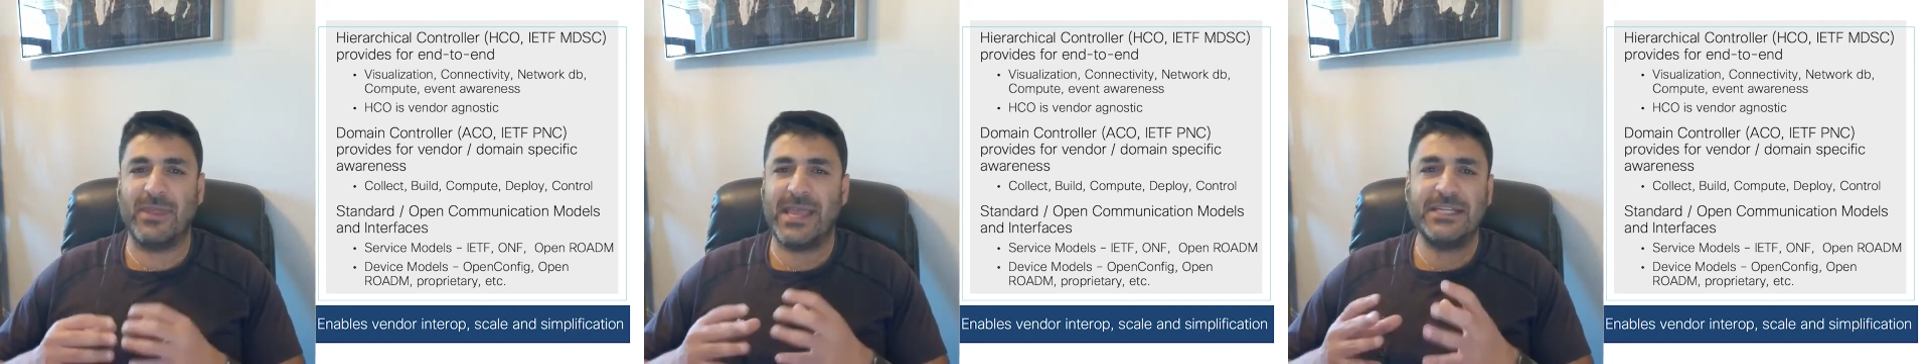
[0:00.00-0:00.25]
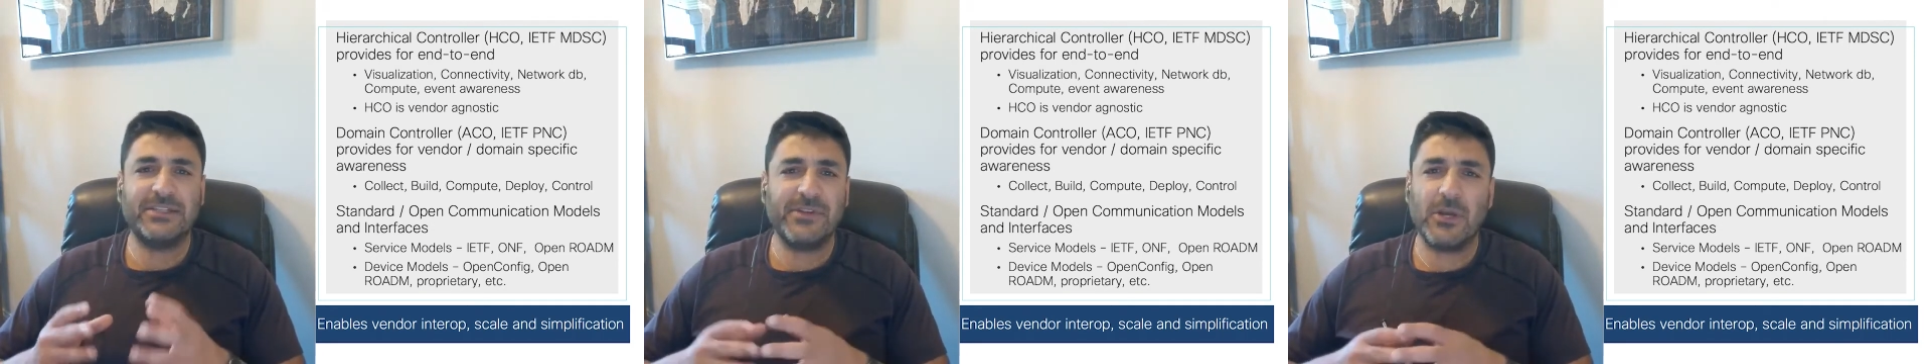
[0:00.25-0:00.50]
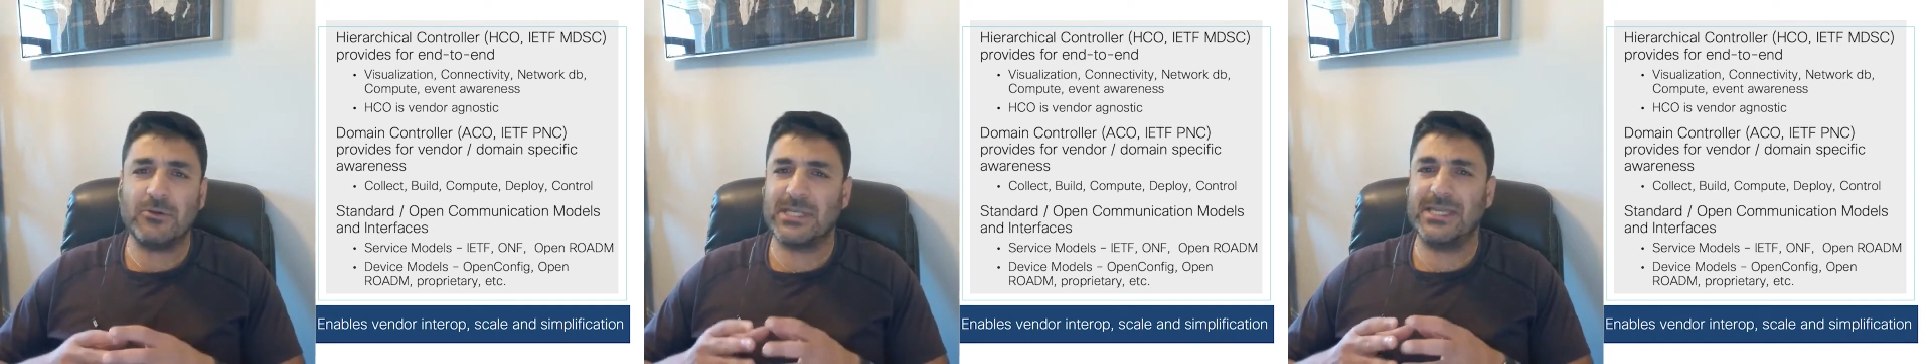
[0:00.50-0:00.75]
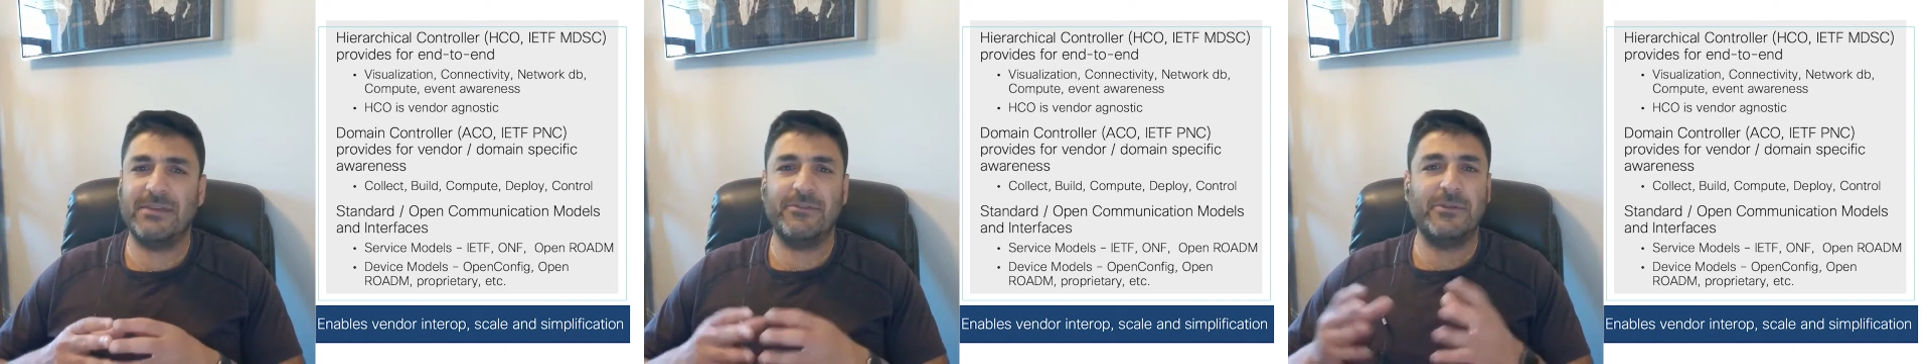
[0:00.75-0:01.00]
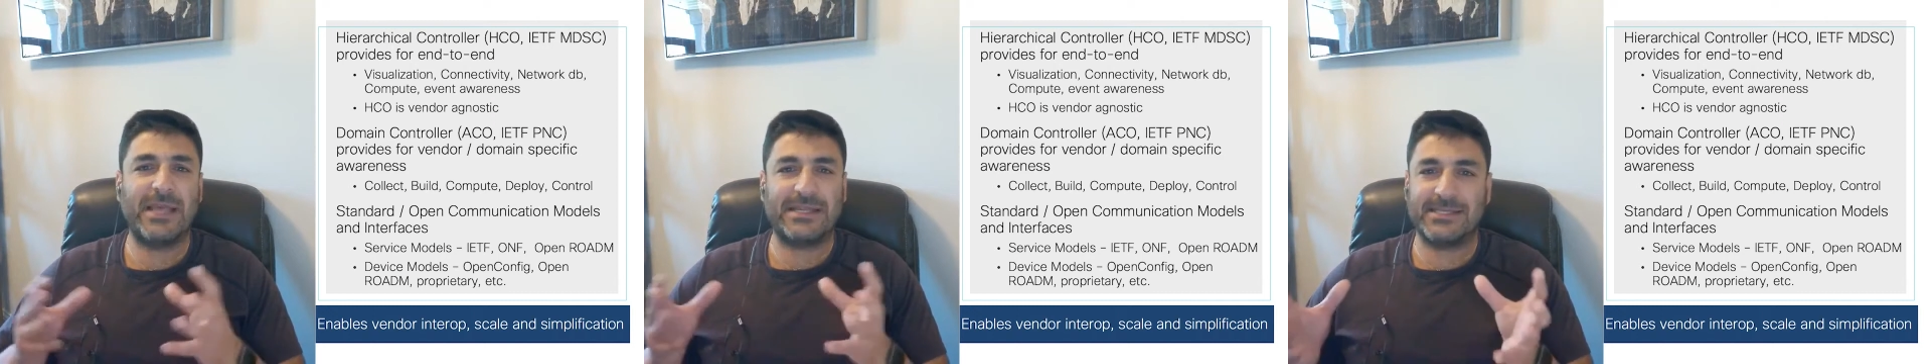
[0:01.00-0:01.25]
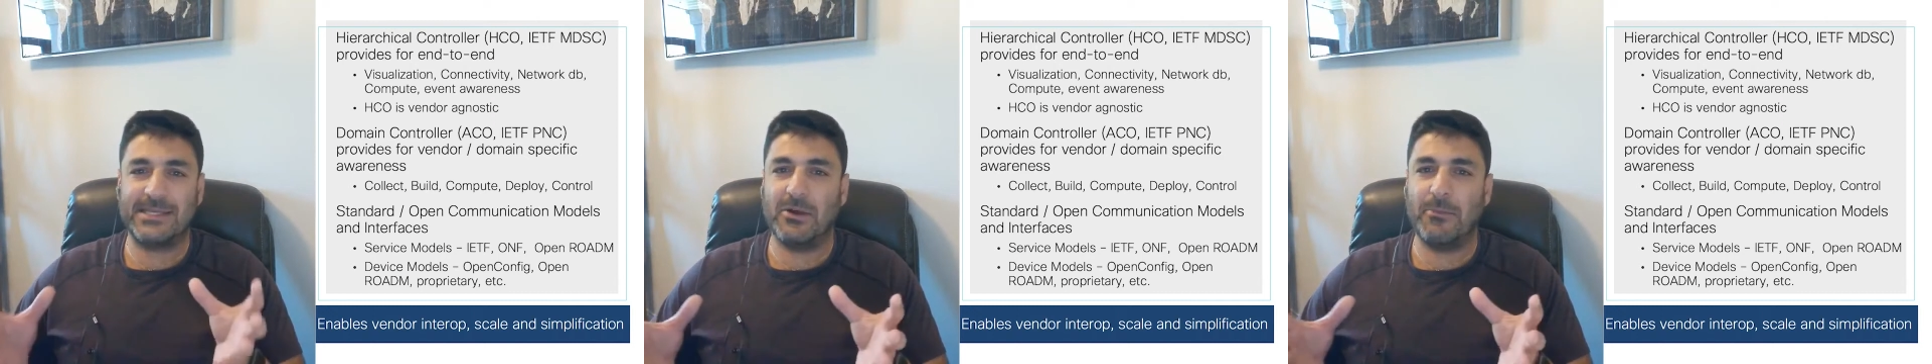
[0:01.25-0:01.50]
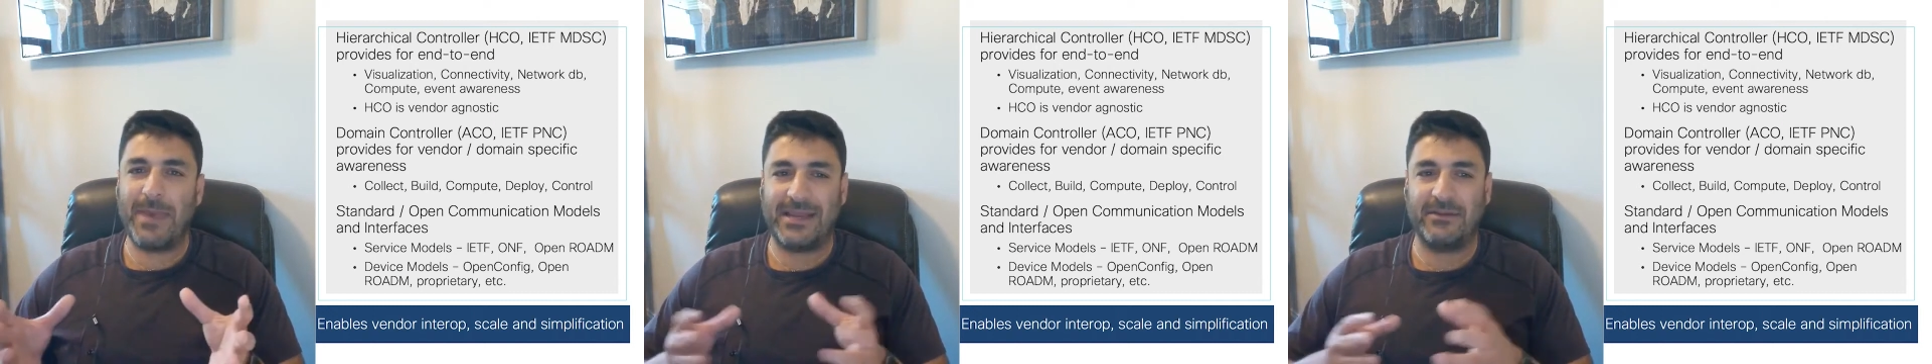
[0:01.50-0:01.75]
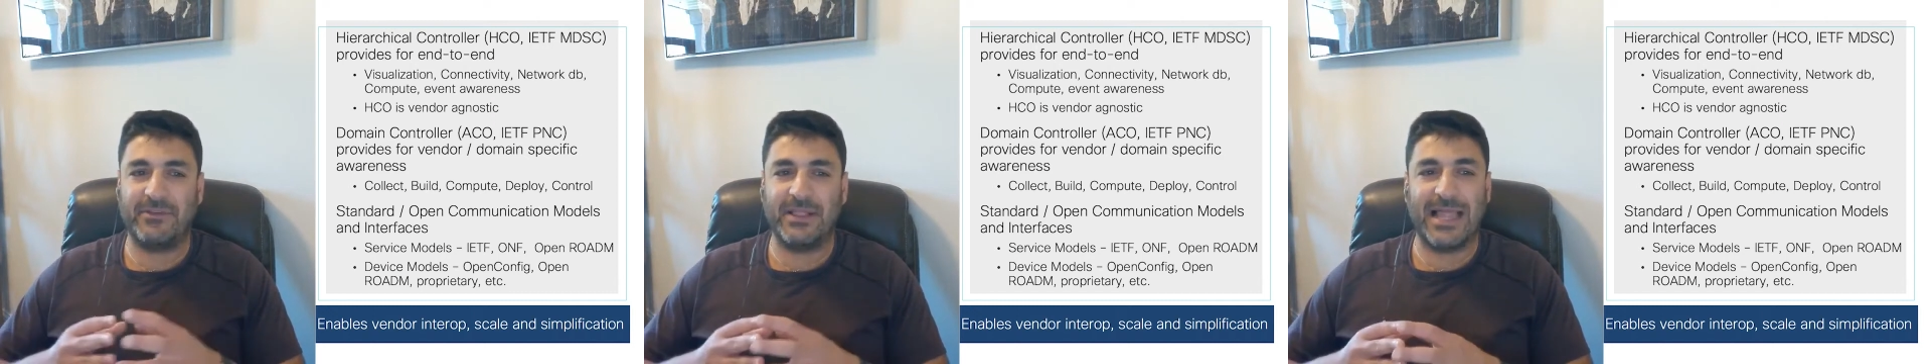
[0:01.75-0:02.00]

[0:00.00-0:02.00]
The HCO is going to give you that single pane of